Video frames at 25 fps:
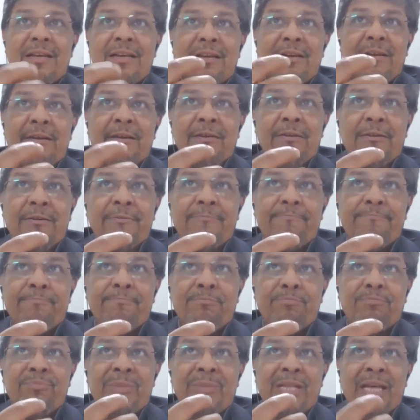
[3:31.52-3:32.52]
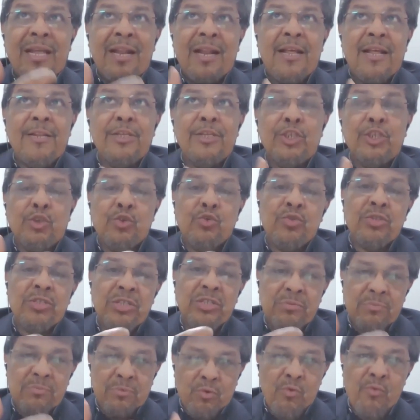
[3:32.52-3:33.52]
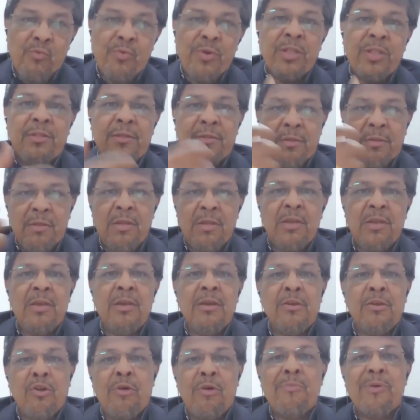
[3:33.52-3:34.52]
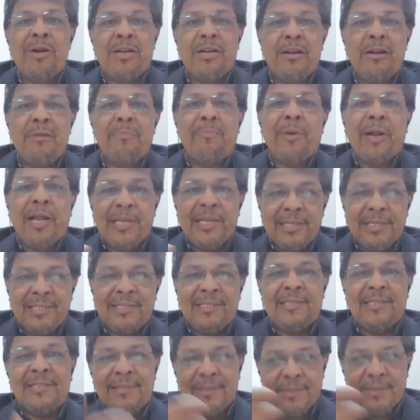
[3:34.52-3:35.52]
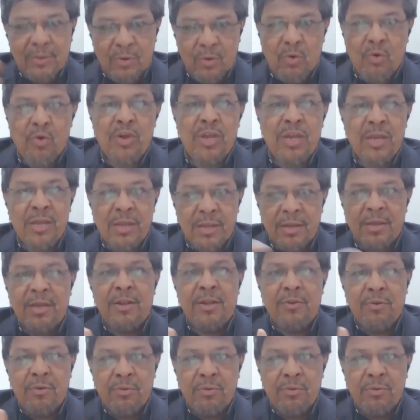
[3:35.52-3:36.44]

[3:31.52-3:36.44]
There are issues to do with the raw material prices going,